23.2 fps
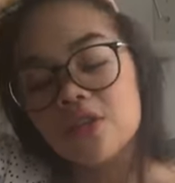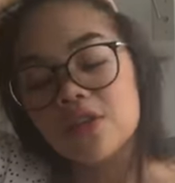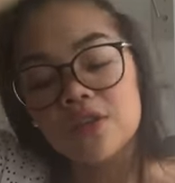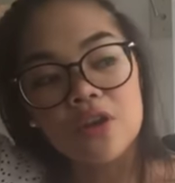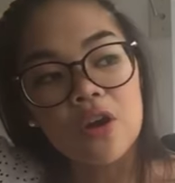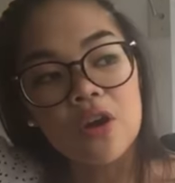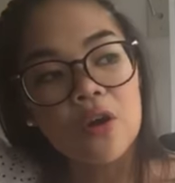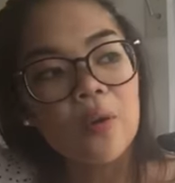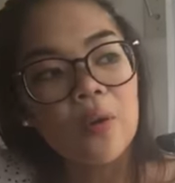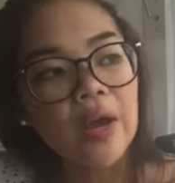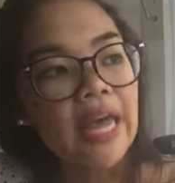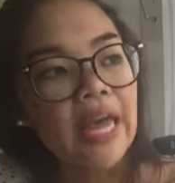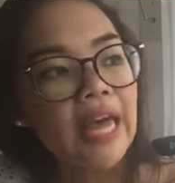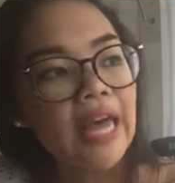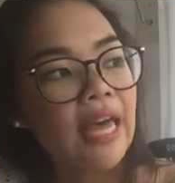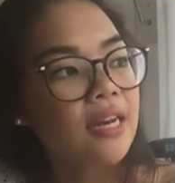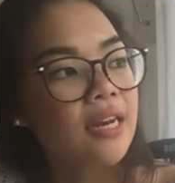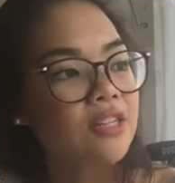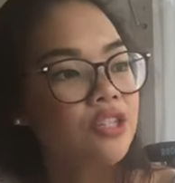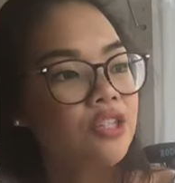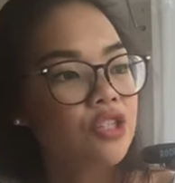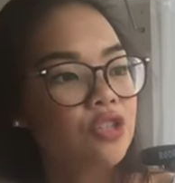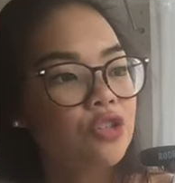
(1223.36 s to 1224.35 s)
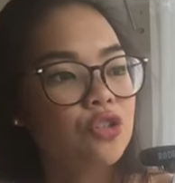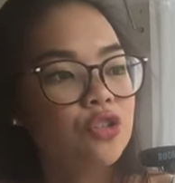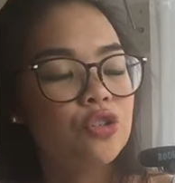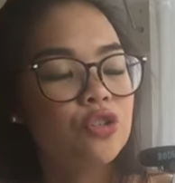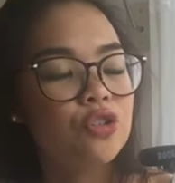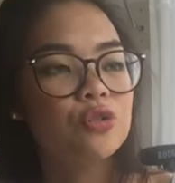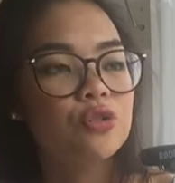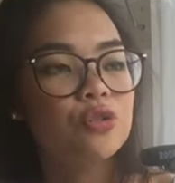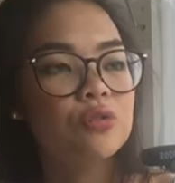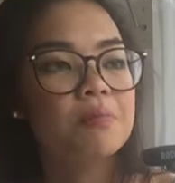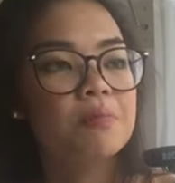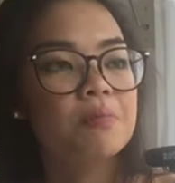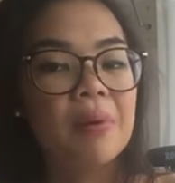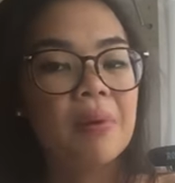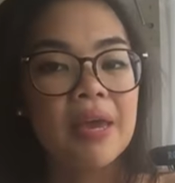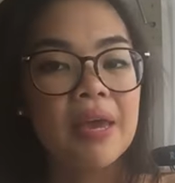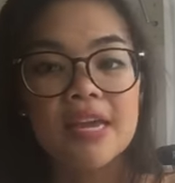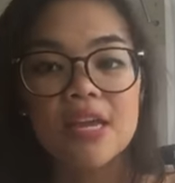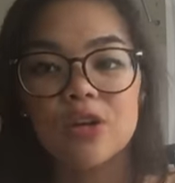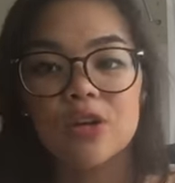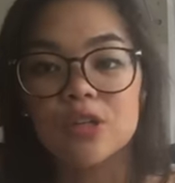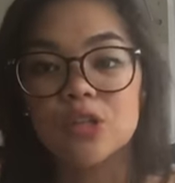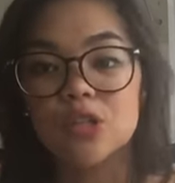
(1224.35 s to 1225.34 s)
go ahead and just
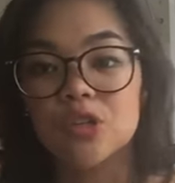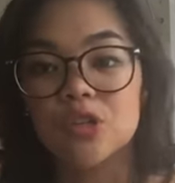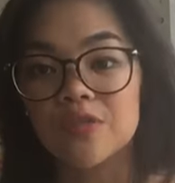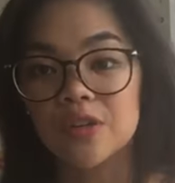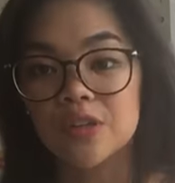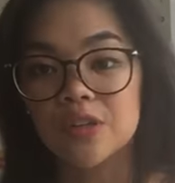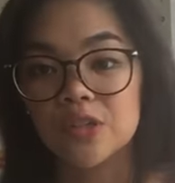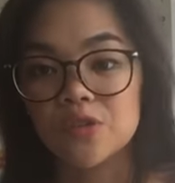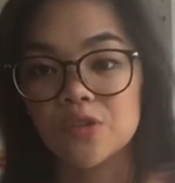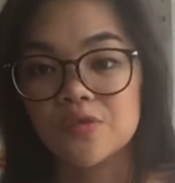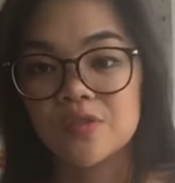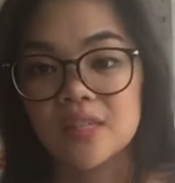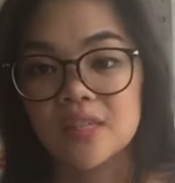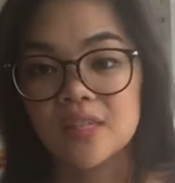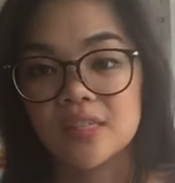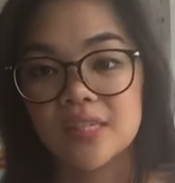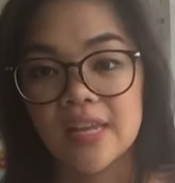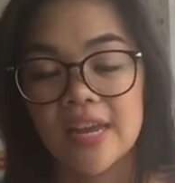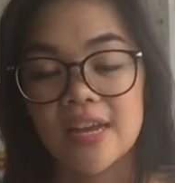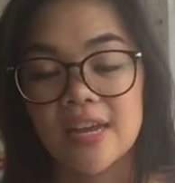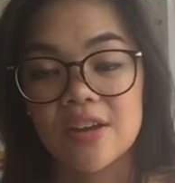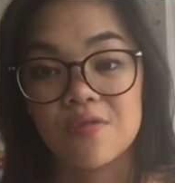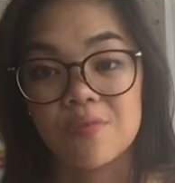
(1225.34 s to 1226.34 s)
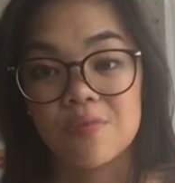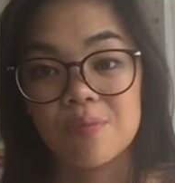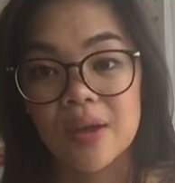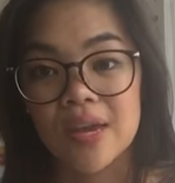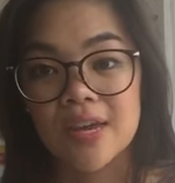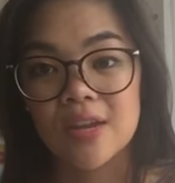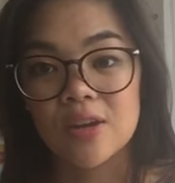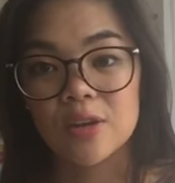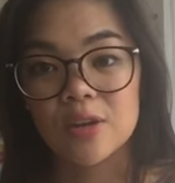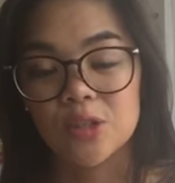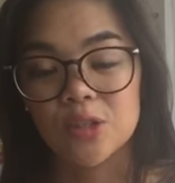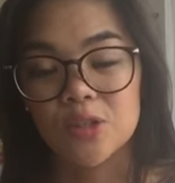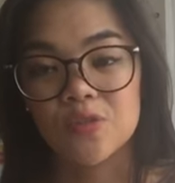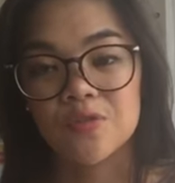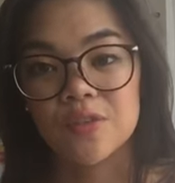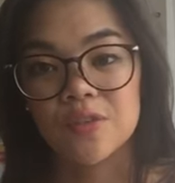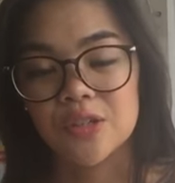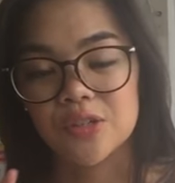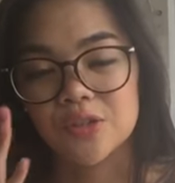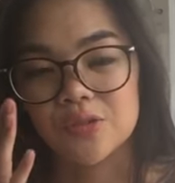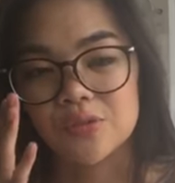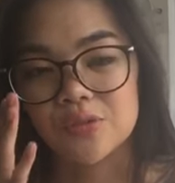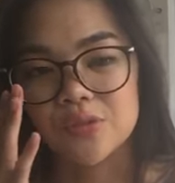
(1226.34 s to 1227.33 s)
be controversial for the sake of being
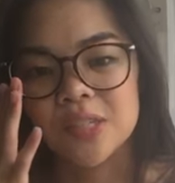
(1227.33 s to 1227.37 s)
controversial.